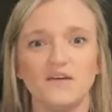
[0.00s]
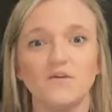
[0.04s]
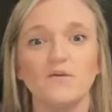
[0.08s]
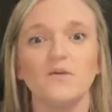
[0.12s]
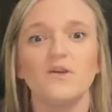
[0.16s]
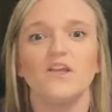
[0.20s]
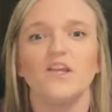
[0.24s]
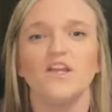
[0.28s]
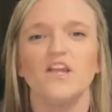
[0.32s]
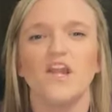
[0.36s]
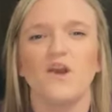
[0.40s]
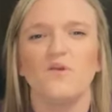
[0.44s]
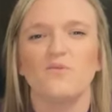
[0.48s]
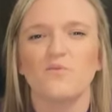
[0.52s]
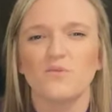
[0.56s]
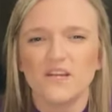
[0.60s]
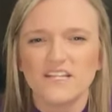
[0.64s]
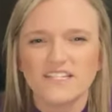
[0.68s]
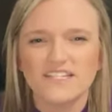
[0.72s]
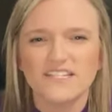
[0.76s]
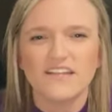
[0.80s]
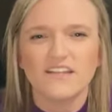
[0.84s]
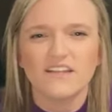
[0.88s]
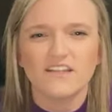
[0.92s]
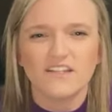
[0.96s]
you know,
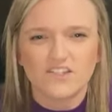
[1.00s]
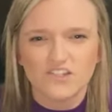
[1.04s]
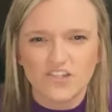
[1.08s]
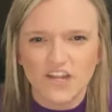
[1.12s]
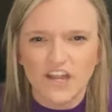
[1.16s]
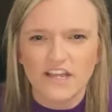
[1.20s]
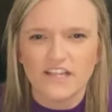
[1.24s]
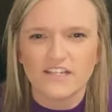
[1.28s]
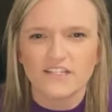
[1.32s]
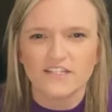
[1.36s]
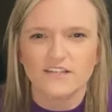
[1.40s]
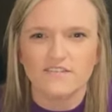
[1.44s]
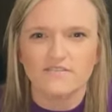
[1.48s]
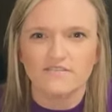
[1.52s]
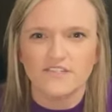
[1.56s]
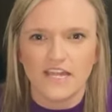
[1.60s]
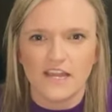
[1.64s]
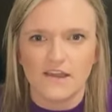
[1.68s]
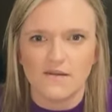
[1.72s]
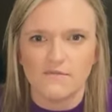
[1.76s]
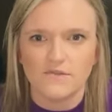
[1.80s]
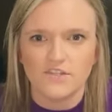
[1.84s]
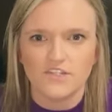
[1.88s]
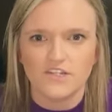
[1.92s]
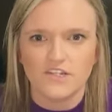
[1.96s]
risking the chance of
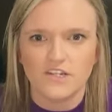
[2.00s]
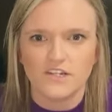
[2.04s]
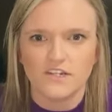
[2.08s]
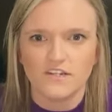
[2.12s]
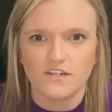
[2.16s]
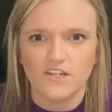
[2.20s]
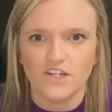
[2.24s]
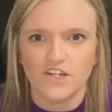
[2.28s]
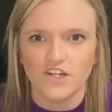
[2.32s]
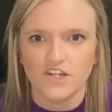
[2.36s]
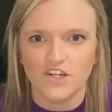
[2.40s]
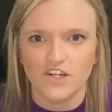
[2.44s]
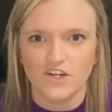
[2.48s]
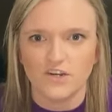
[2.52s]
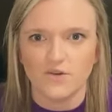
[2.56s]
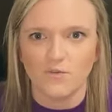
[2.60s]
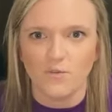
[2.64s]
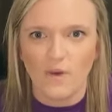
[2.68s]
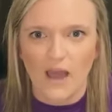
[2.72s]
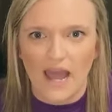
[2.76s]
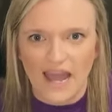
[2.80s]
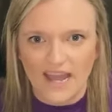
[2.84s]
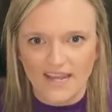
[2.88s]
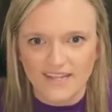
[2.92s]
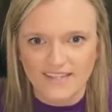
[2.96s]
damaging your
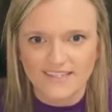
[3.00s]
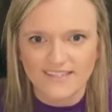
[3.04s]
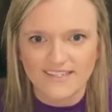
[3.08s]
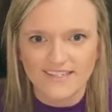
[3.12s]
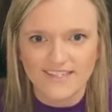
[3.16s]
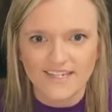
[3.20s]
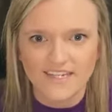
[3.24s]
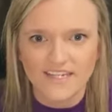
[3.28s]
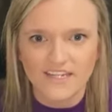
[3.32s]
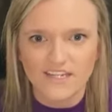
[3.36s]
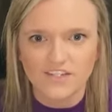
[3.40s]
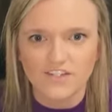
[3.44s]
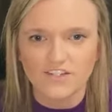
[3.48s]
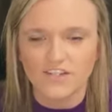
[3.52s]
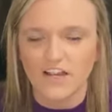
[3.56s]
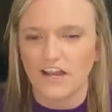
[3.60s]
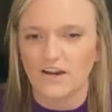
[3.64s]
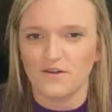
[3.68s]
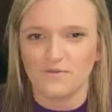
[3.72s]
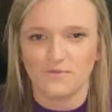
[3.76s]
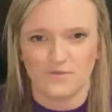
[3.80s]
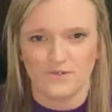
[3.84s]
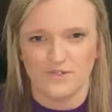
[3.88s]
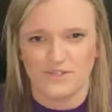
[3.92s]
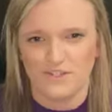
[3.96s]
wax dish. I
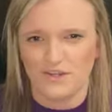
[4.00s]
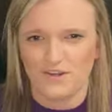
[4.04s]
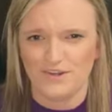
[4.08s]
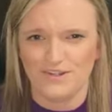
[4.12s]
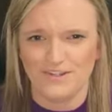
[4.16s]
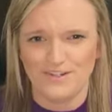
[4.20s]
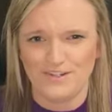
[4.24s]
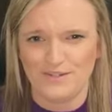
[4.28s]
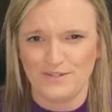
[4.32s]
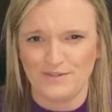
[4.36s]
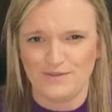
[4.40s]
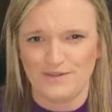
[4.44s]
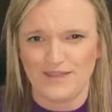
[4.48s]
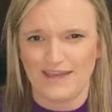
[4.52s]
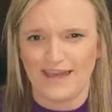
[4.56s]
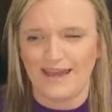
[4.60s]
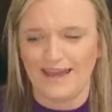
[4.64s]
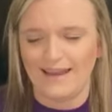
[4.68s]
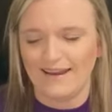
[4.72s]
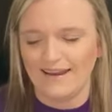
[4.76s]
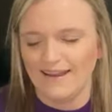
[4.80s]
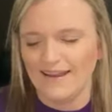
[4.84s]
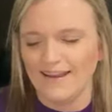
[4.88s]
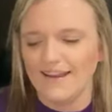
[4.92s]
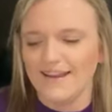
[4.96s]
don't want y'all to do that.